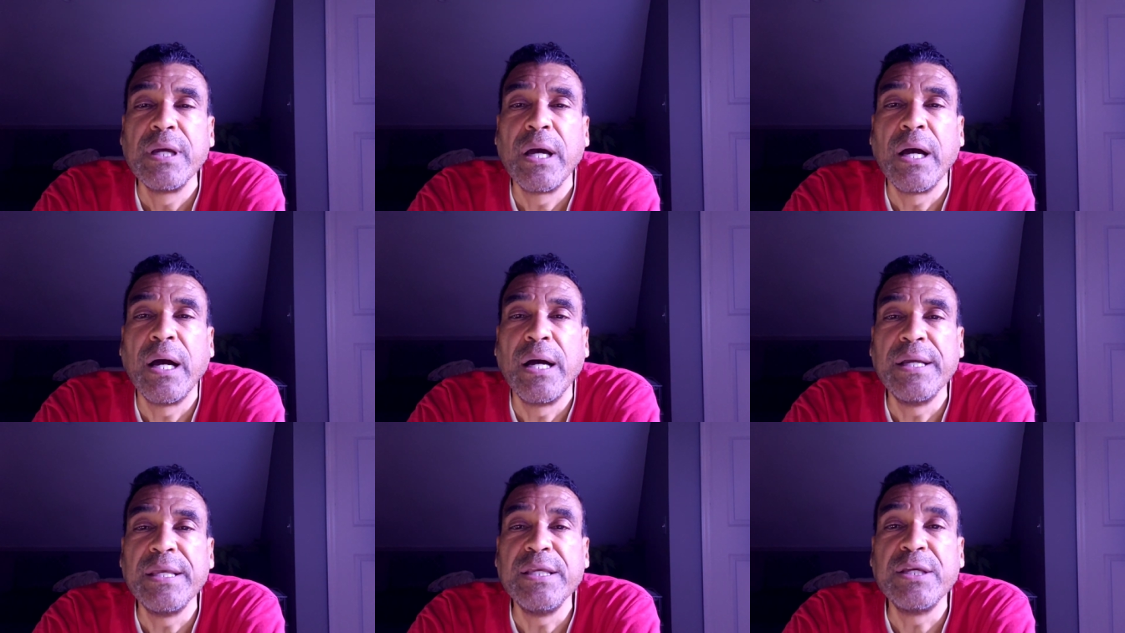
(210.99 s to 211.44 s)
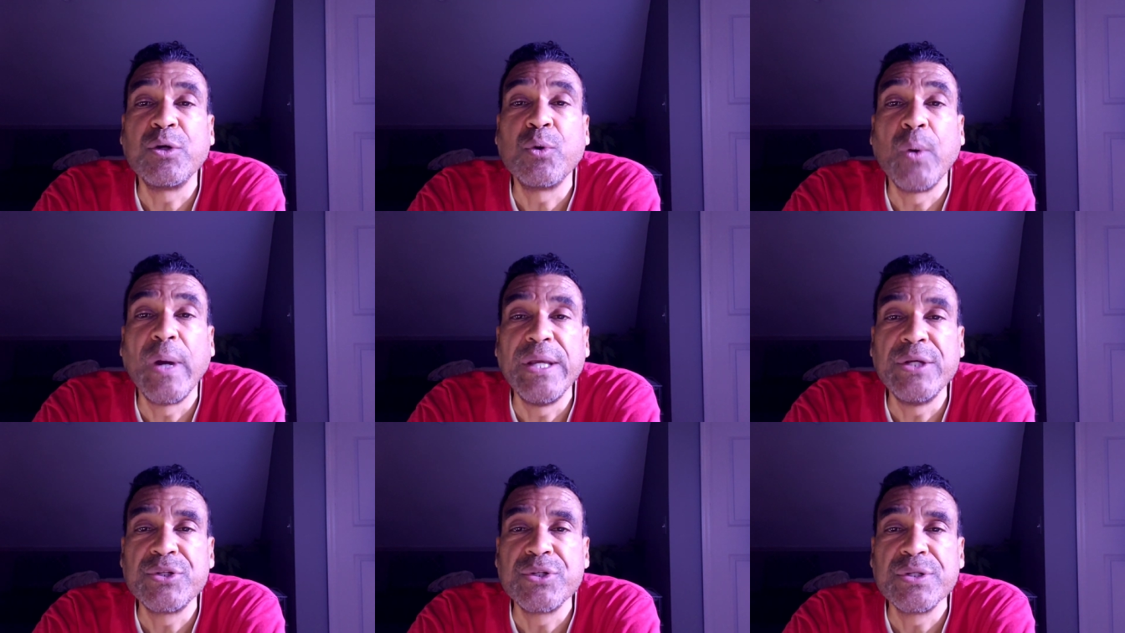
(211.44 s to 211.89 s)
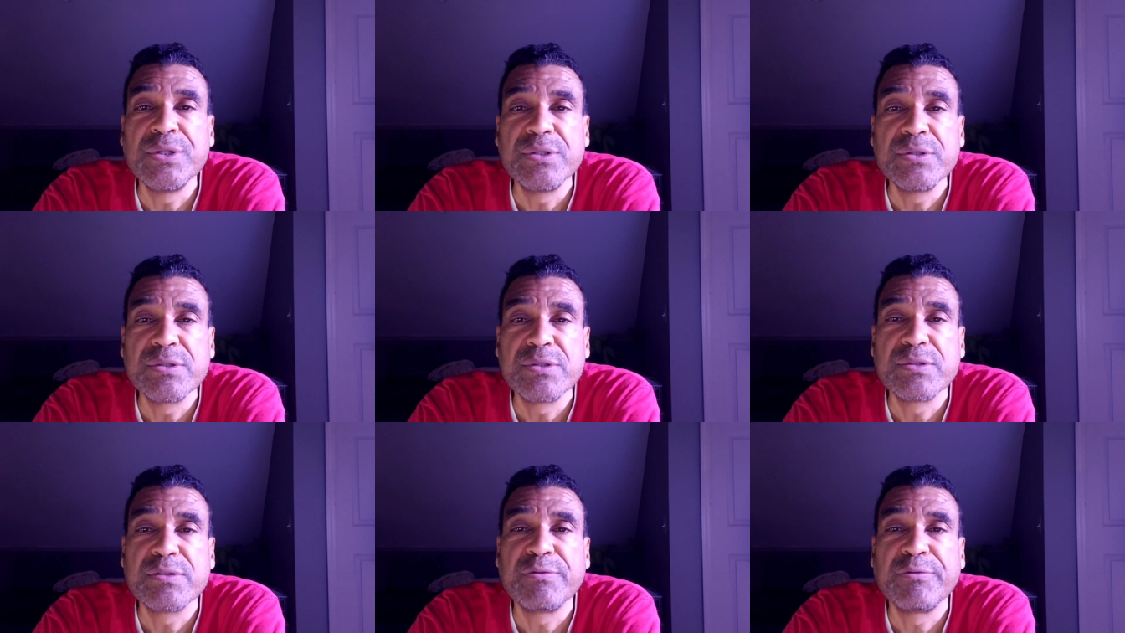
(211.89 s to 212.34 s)
uh,
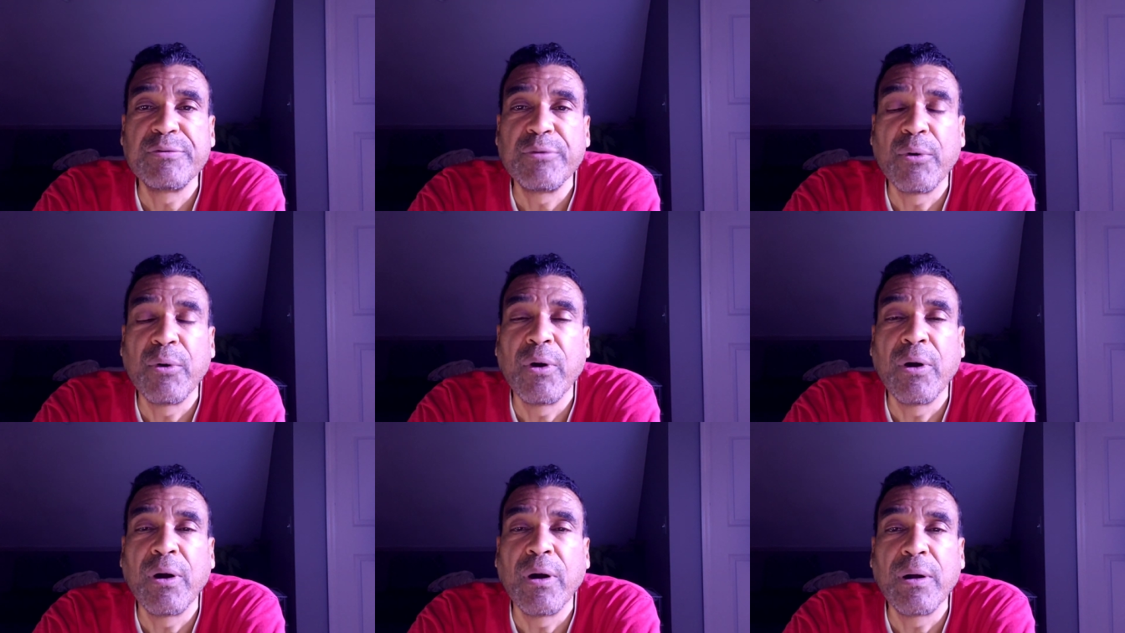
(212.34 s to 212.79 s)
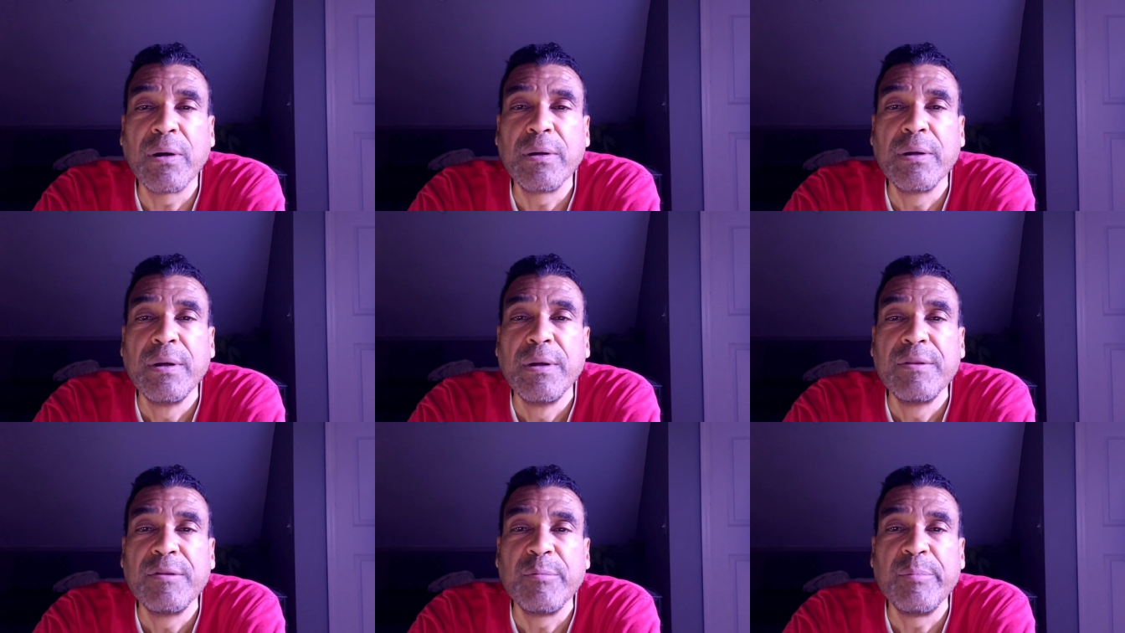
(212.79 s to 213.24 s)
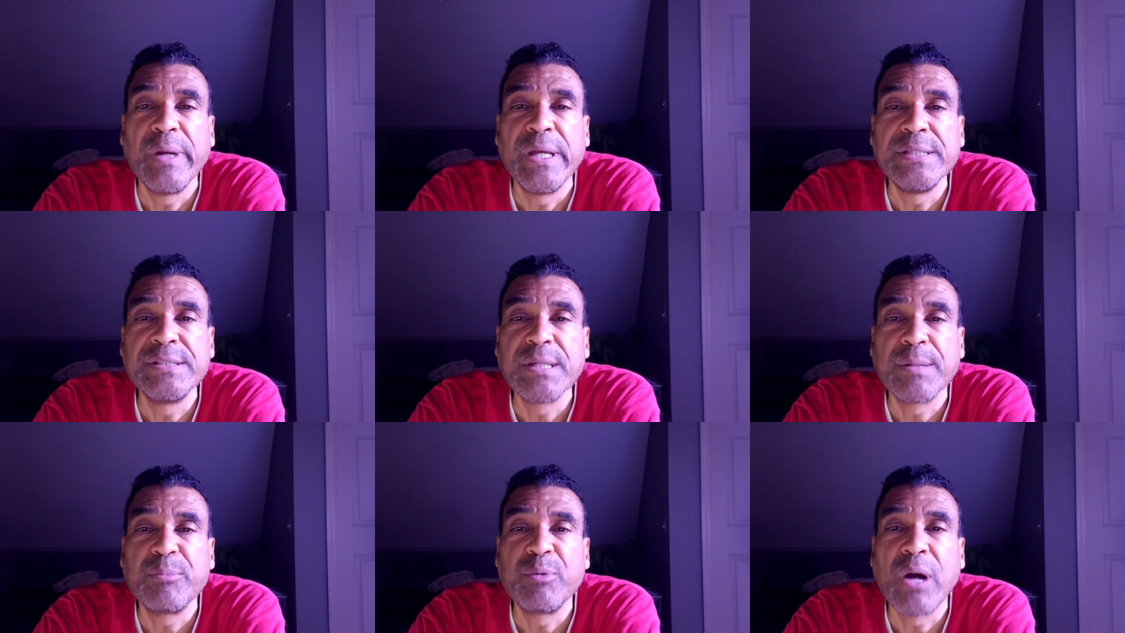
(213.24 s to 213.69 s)
equations for the
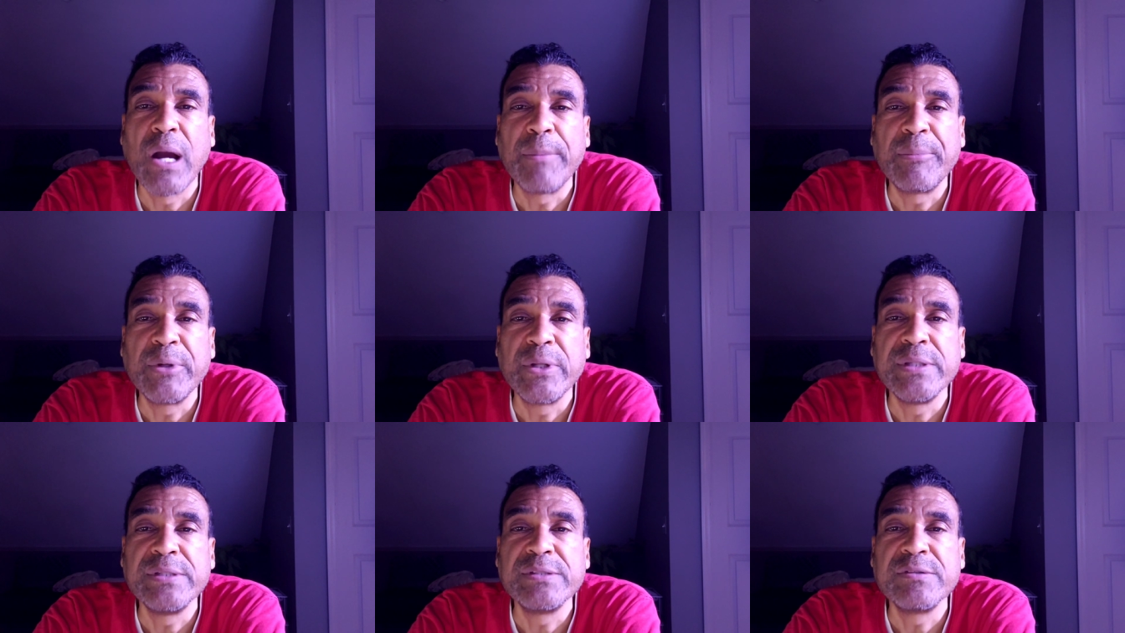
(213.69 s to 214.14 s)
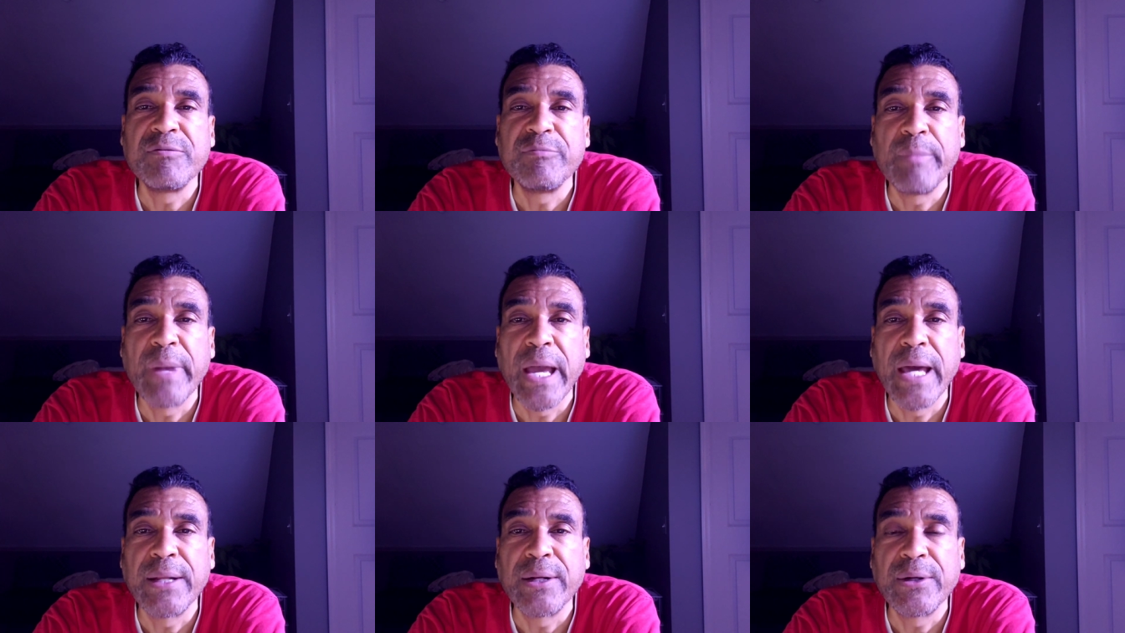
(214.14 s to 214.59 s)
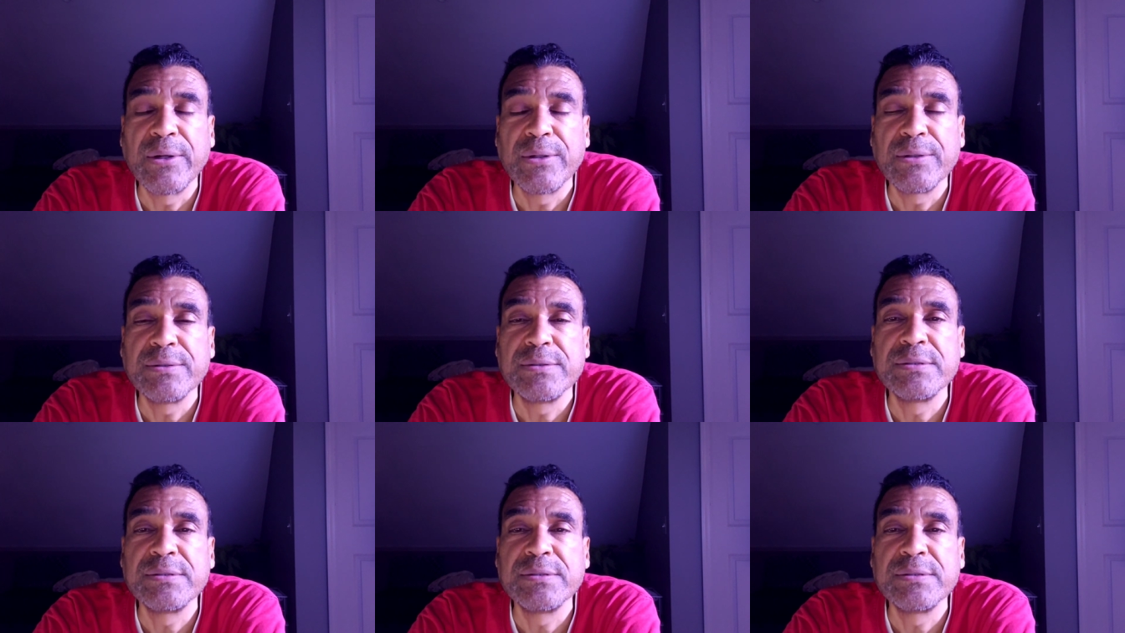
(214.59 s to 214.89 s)
basic properties of matter,